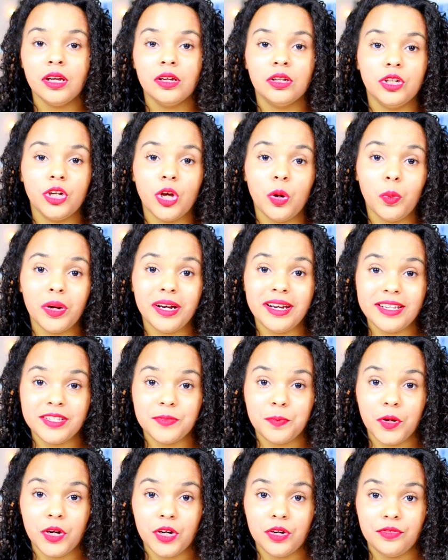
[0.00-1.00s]
No one is
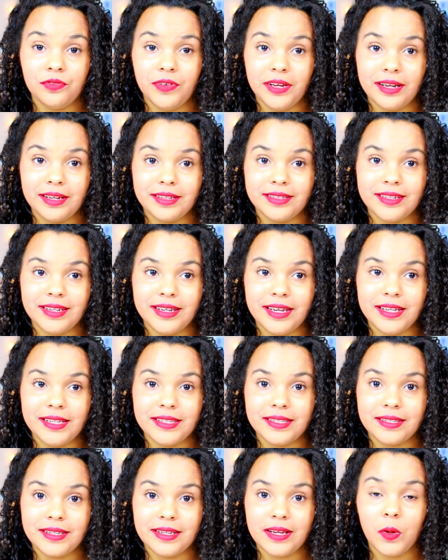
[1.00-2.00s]
perfect.
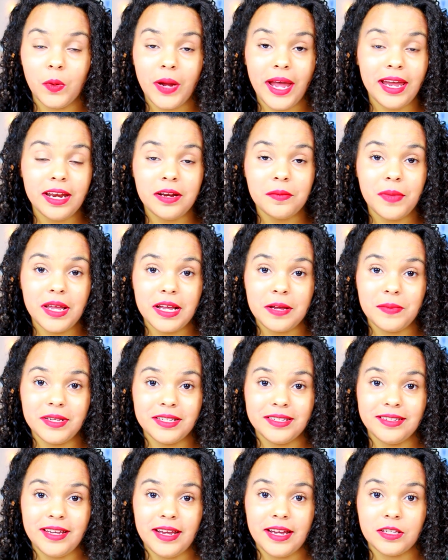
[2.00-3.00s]
It's okay to make
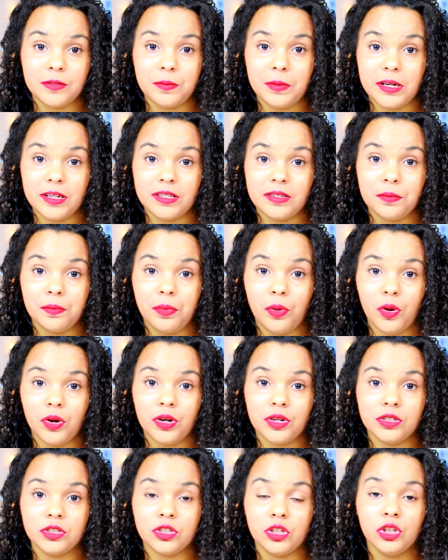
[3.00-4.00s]
mistakes, but it's
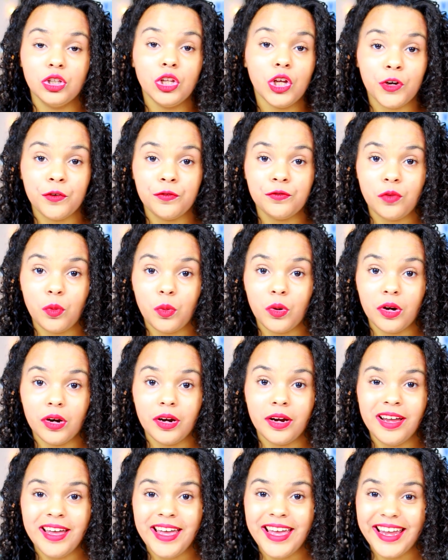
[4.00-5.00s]
important to look for,